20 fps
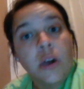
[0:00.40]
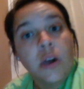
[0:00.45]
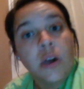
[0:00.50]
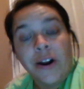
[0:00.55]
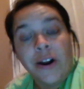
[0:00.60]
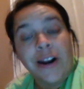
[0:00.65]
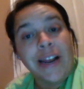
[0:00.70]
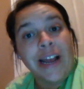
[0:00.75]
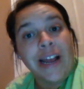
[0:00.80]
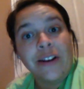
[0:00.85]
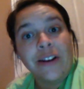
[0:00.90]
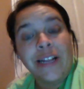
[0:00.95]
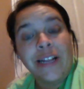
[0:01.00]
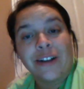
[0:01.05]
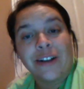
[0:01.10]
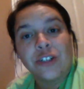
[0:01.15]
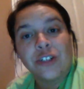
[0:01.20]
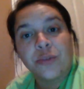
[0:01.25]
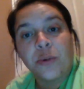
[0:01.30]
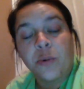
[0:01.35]
All right, howdy,
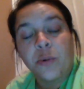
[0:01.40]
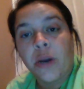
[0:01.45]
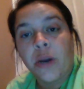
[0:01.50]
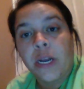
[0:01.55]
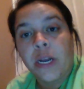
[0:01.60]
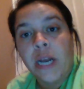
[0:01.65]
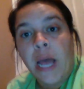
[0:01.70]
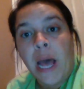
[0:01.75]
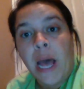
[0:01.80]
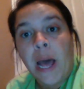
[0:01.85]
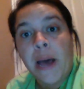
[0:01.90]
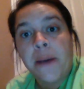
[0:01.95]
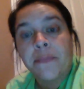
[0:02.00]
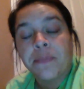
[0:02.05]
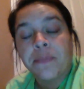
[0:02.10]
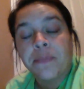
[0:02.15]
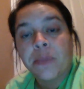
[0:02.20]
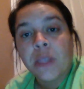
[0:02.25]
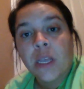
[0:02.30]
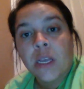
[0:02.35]
Algebra
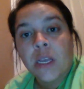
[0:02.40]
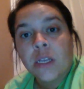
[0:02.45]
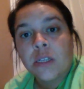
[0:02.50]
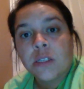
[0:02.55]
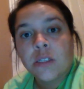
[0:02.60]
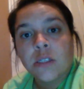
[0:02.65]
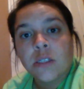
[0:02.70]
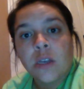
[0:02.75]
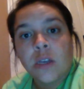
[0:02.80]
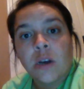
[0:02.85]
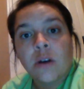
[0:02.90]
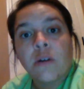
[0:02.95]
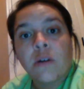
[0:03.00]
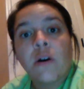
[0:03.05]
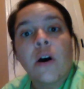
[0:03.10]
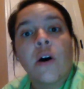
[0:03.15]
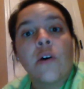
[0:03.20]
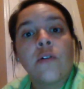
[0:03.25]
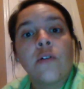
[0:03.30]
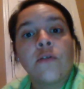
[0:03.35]
1. So
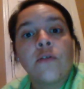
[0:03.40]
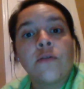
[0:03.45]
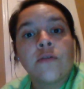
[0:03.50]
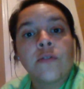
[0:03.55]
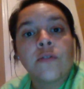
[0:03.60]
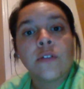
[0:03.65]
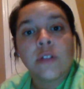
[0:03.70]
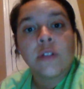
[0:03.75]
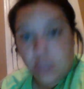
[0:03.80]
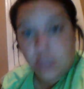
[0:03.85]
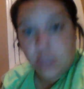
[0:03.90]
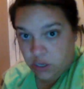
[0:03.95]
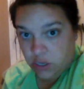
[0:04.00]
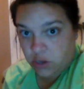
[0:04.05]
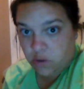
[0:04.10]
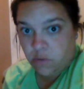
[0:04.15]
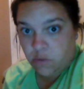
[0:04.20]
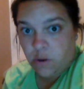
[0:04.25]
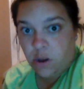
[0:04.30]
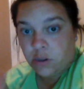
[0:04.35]
hopefully
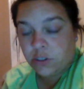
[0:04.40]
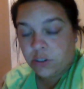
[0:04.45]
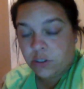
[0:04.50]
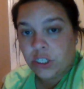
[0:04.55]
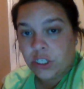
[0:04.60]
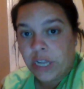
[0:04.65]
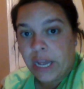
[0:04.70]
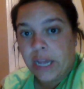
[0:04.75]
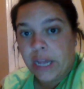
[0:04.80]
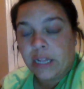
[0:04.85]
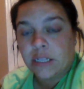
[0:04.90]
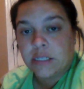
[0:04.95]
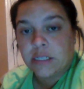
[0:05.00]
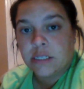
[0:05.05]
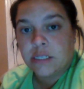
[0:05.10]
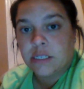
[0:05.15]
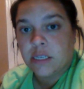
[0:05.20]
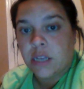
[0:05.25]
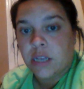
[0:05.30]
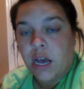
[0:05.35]
you all
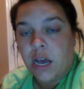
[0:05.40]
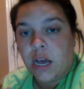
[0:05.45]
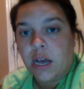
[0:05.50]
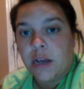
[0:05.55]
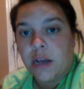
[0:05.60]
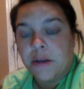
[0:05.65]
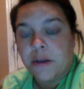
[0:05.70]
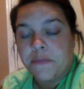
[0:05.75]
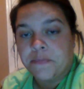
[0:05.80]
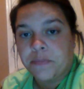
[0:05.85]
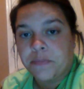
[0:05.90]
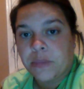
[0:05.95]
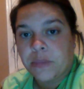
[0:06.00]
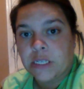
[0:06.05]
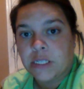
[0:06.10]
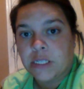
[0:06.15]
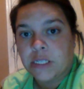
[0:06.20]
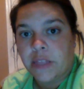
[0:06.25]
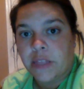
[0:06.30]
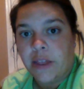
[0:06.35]
checked to
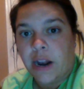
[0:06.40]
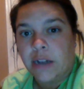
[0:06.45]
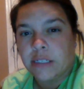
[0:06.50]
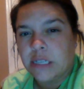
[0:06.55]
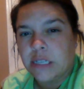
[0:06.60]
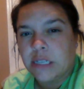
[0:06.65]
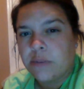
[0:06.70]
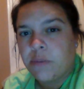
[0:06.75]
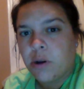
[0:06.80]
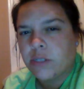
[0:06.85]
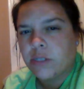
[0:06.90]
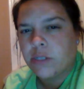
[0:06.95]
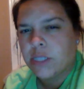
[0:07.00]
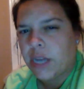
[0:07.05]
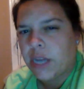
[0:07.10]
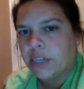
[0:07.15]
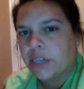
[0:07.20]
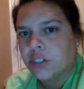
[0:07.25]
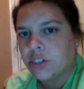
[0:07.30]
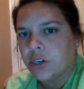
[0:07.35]
see that I did post an
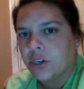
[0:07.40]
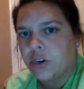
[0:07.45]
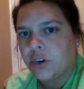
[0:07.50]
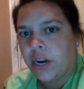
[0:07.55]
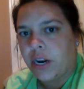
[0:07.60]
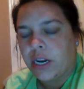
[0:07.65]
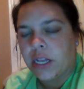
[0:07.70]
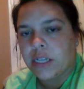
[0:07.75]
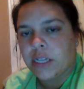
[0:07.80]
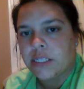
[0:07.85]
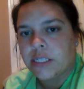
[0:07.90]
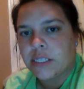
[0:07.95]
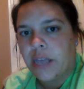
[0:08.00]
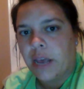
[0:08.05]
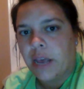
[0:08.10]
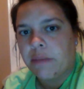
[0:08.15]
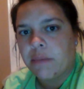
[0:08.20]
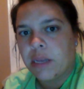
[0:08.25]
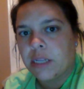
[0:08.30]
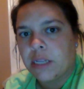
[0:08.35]
extra credit
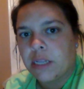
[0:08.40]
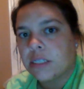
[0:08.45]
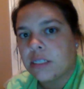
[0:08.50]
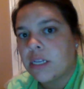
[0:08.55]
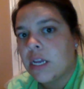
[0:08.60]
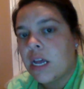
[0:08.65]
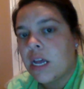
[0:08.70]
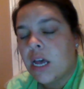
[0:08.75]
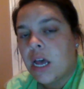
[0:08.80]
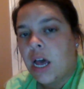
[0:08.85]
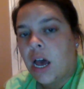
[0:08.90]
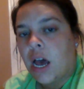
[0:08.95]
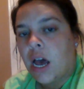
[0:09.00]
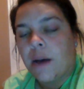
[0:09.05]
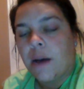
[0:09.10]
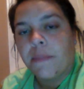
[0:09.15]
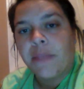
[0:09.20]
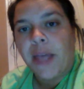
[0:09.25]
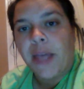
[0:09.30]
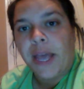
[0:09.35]
assignment.
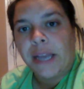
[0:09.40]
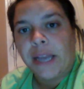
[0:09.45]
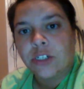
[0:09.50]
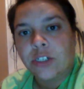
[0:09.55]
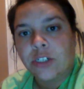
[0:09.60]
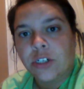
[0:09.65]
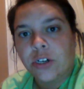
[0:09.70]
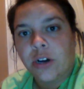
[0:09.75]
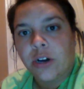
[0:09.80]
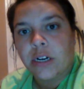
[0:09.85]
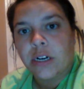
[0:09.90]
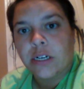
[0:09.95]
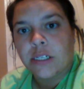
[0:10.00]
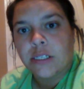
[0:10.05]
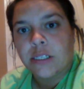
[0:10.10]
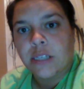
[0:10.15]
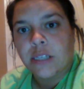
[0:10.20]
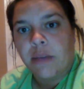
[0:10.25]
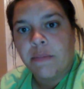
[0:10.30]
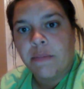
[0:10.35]
That extra credit
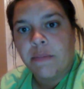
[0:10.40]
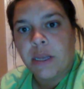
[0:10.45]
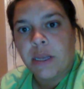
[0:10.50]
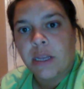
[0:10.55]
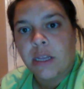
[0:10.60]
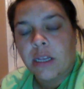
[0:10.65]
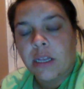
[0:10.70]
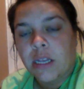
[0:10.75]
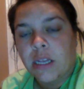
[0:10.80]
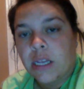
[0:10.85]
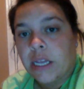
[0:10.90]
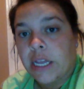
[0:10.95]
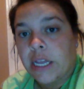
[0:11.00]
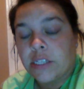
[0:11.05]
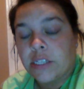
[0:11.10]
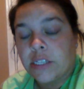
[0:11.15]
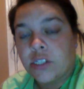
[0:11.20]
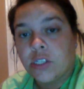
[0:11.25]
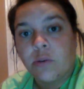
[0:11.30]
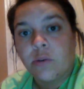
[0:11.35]
assignment
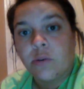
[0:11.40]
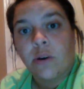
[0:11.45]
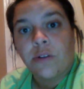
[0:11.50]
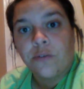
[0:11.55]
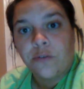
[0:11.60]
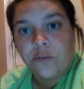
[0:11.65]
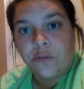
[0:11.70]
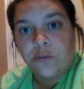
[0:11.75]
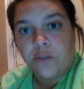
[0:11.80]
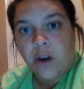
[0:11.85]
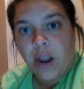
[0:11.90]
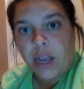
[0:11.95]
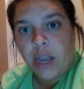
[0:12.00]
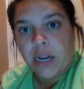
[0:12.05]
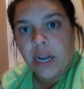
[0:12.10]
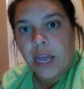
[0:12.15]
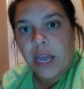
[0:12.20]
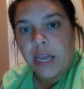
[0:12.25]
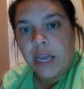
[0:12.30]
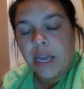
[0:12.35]
is due on
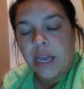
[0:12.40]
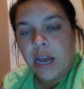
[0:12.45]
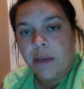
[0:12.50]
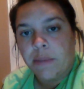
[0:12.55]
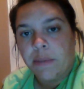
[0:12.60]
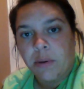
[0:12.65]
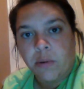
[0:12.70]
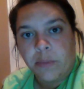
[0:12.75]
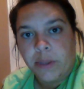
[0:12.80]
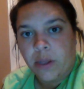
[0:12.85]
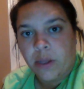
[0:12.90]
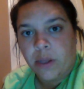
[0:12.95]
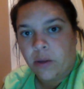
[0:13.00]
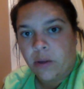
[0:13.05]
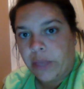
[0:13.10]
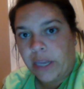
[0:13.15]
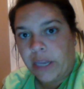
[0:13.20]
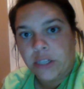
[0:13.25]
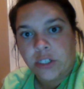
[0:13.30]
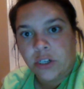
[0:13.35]
Friday. It will be the
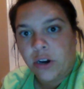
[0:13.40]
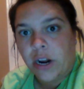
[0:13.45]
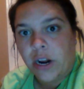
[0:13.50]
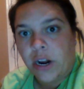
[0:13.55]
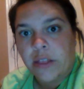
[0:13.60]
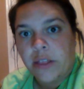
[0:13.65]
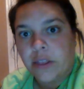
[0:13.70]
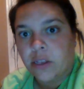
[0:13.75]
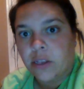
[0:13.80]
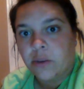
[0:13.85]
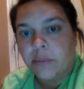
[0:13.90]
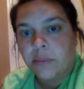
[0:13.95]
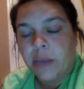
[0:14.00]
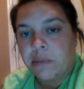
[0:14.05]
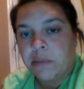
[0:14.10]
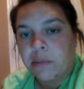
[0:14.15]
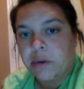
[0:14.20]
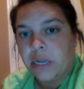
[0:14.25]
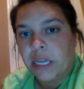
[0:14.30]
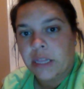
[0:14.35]
only extra credit that you'll be
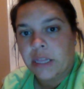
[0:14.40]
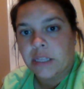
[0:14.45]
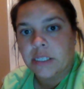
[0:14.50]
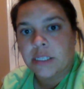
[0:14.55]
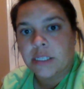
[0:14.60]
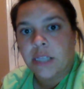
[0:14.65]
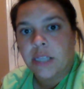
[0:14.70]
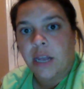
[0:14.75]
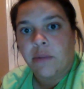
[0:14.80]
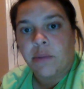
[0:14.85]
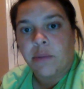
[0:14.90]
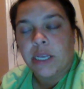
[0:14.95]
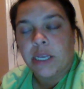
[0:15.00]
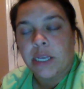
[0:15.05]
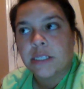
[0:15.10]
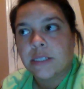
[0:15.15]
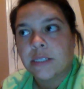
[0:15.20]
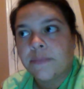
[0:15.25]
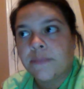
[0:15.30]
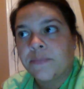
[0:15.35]
able to get this 9
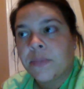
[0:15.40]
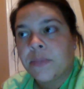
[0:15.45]
weeks.